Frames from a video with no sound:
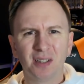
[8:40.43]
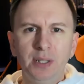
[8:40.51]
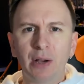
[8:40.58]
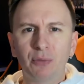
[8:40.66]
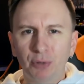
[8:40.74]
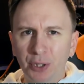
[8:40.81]

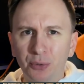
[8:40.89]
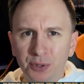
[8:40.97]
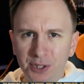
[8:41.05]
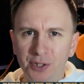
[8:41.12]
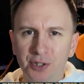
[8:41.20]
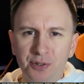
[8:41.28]
Now,
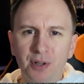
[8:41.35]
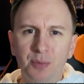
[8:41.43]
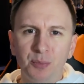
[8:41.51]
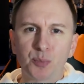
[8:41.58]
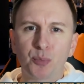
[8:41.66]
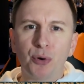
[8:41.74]
recording your
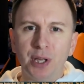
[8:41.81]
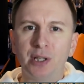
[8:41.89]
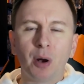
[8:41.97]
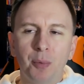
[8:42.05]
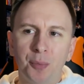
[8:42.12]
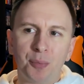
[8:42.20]
stream is pretty
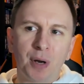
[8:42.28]
common